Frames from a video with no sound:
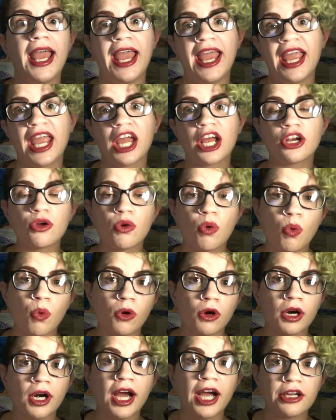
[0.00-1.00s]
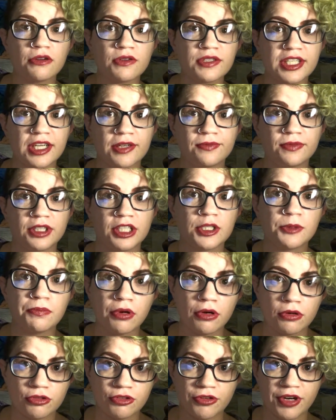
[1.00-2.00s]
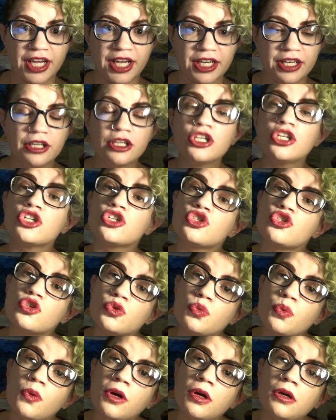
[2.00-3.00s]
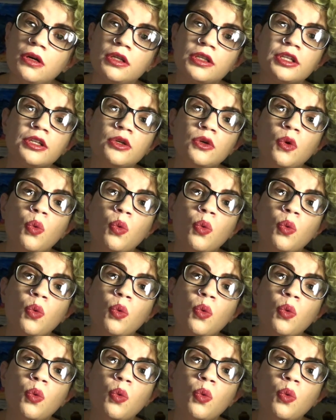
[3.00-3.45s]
and or hydrocephalus portrayed to the world?